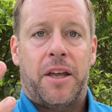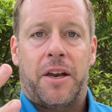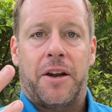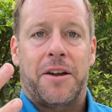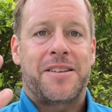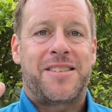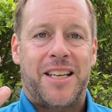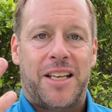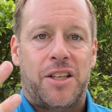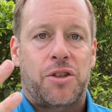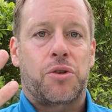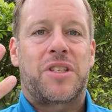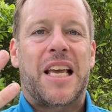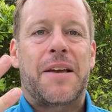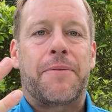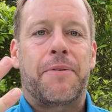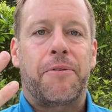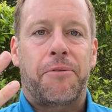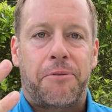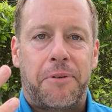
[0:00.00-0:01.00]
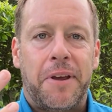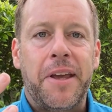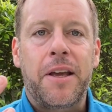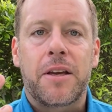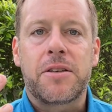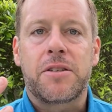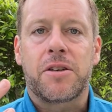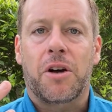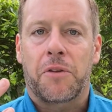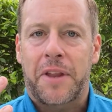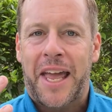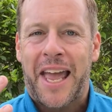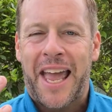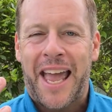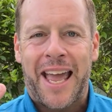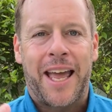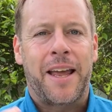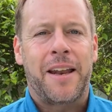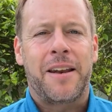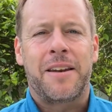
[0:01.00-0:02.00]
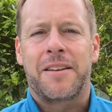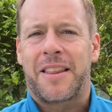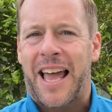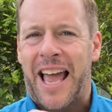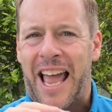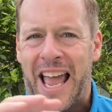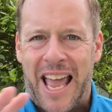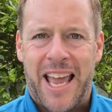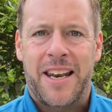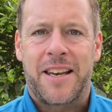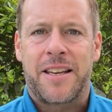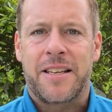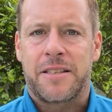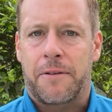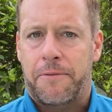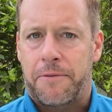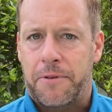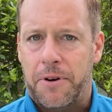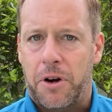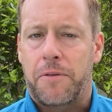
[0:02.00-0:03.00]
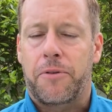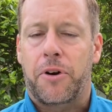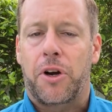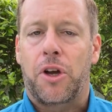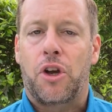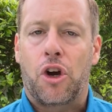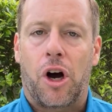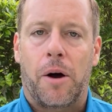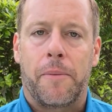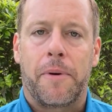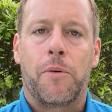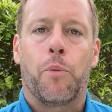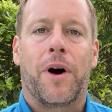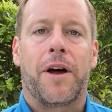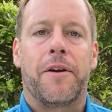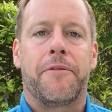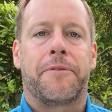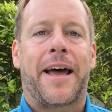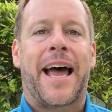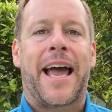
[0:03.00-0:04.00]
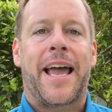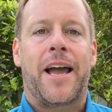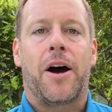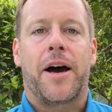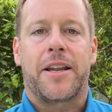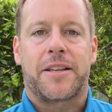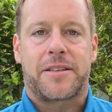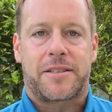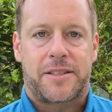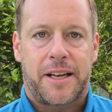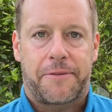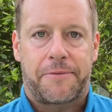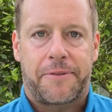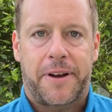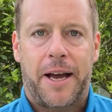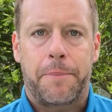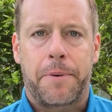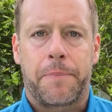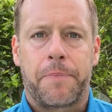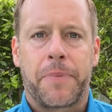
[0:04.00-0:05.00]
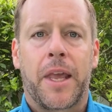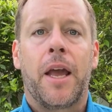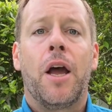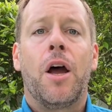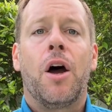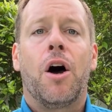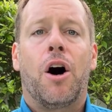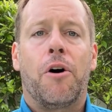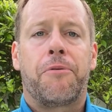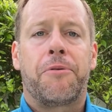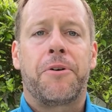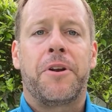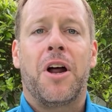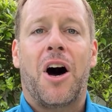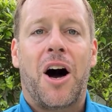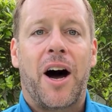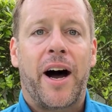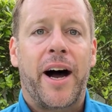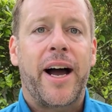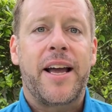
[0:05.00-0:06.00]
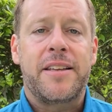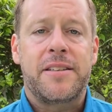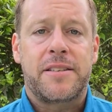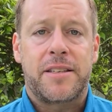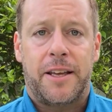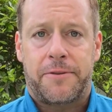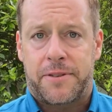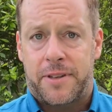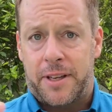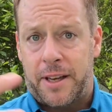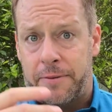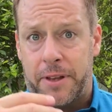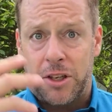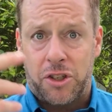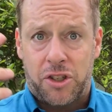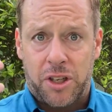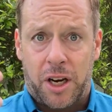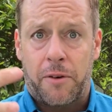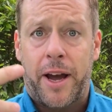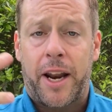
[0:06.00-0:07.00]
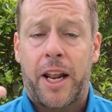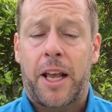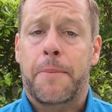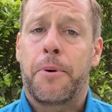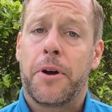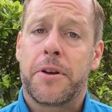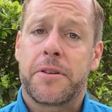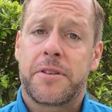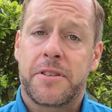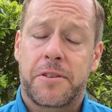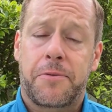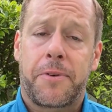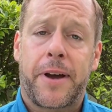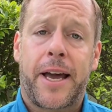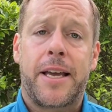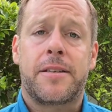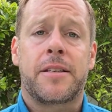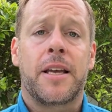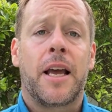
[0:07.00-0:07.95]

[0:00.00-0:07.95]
6 or 7 fingers on the hand. The hand is a very common one for AI to stuff up. Often eyes, if they're generating a person's face,